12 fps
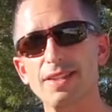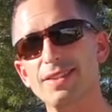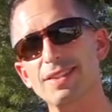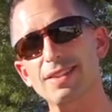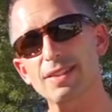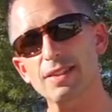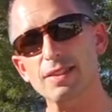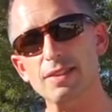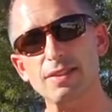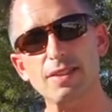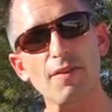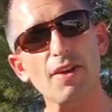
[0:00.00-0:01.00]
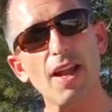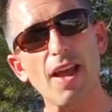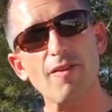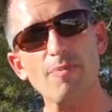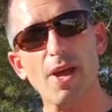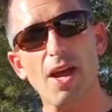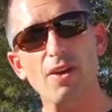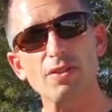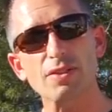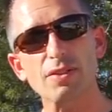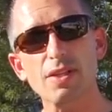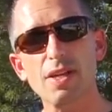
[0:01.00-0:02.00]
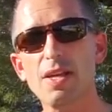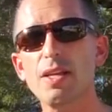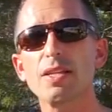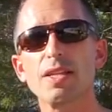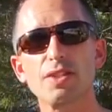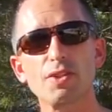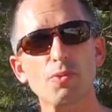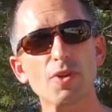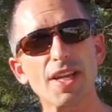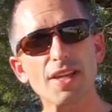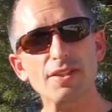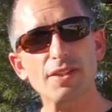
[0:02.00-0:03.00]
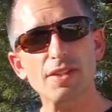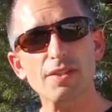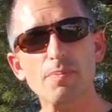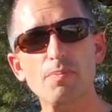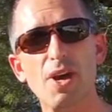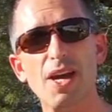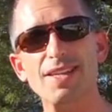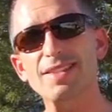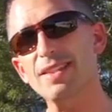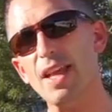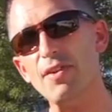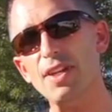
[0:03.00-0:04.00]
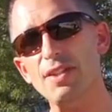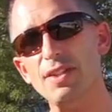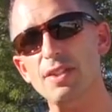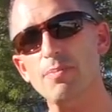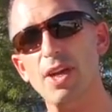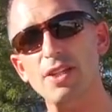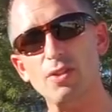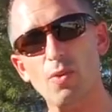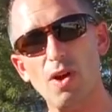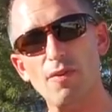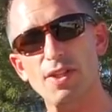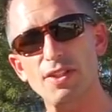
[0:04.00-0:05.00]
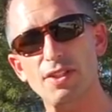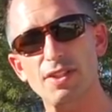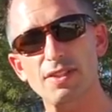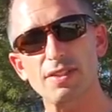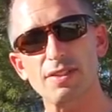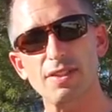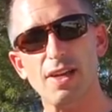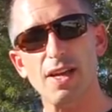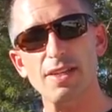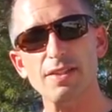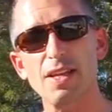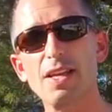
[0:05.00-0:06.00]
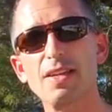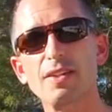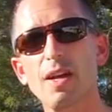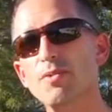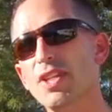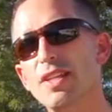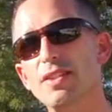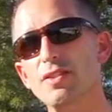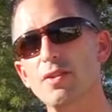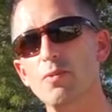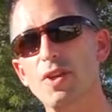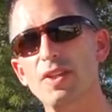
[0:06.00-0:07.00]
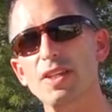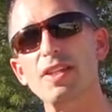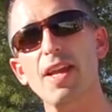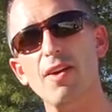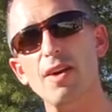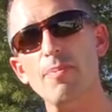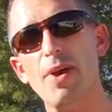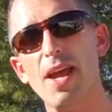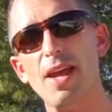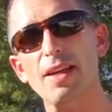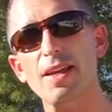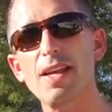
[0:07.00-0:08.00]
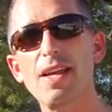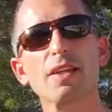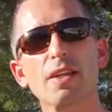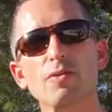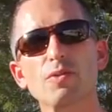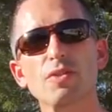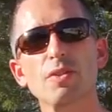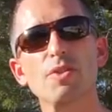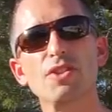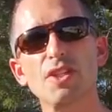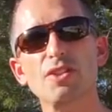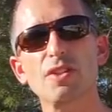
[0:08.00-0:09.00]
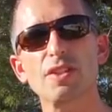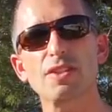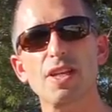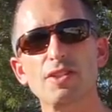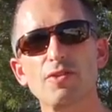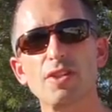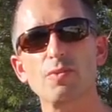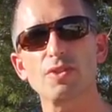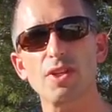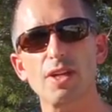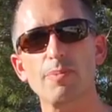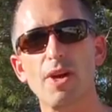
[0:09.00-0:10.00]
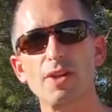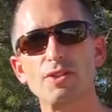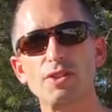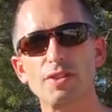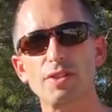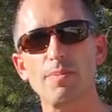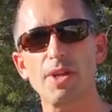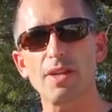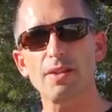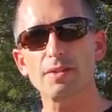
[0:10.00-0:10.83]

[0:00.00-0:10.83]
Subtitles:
It's 7.5 pounds, it's 3 inches by 7 inches by 12 inches in size. Comes in with a carry bag. It comes with some additional accessories we'll talk about in just a minute.